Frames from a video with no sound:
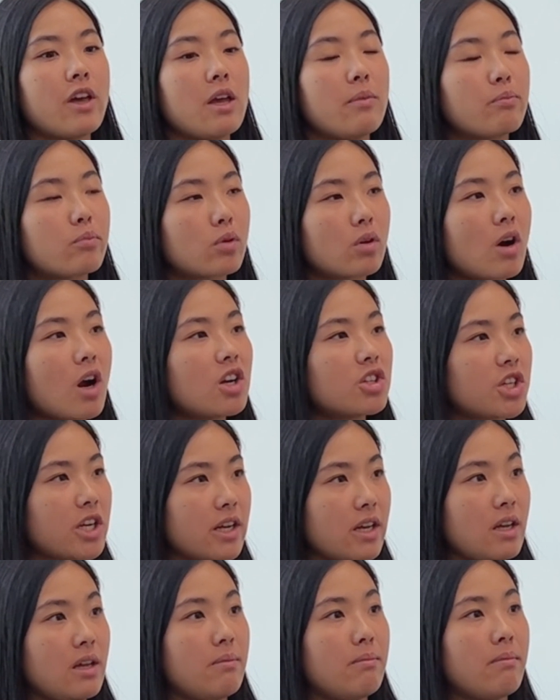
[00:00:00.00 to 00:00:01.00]
a
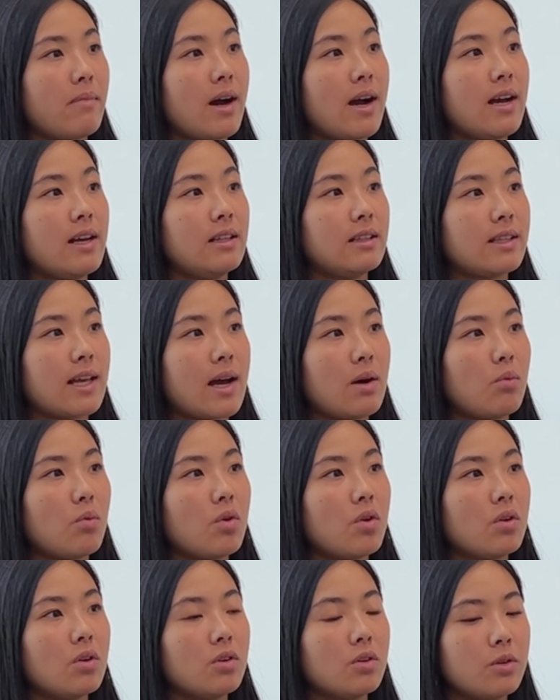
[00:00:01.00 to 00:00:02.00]
project in mind that
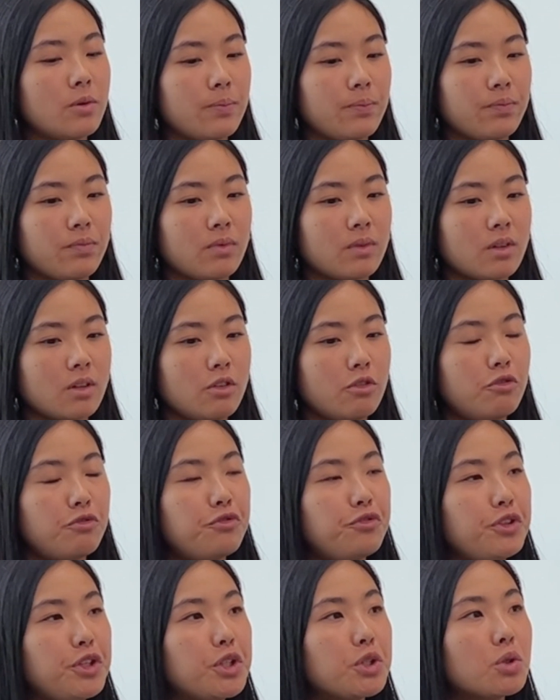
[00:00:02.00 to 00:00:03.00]
will
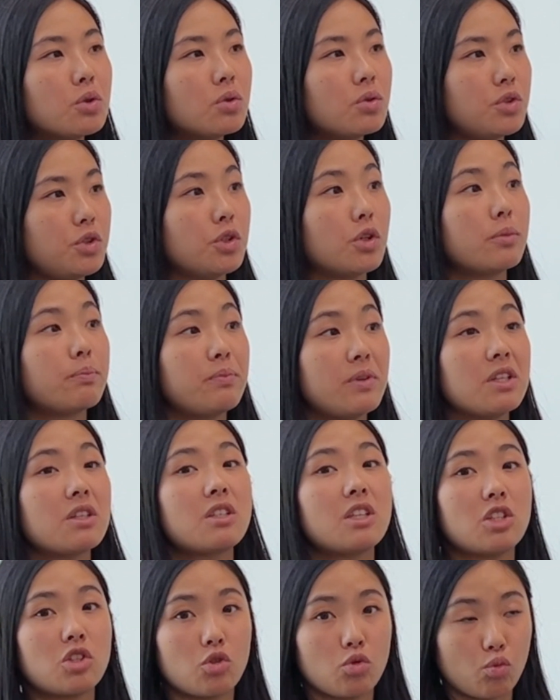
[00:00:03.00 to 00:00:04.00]
fuel your
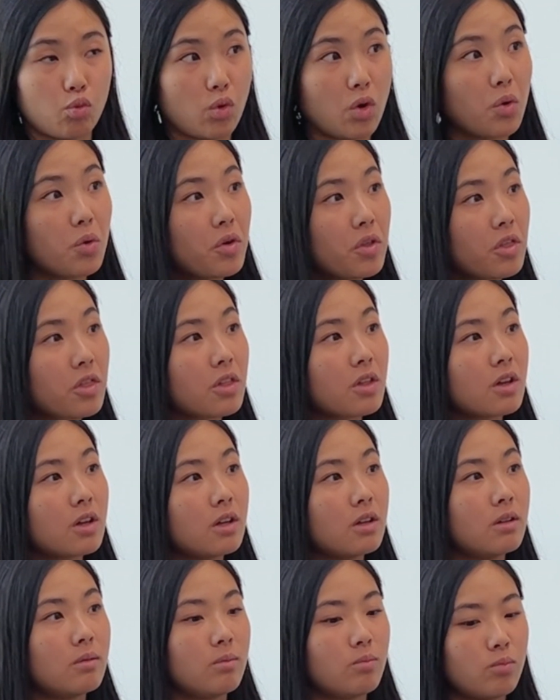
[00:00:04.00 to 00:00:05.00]
business growth
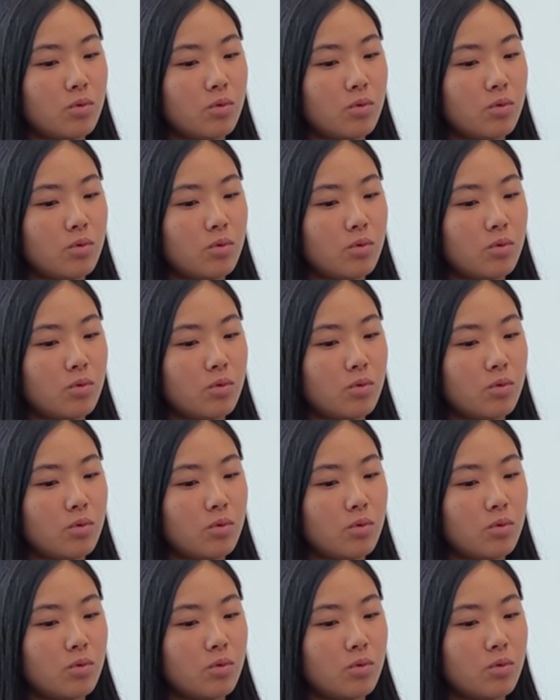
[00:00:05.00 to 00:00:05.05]
mm.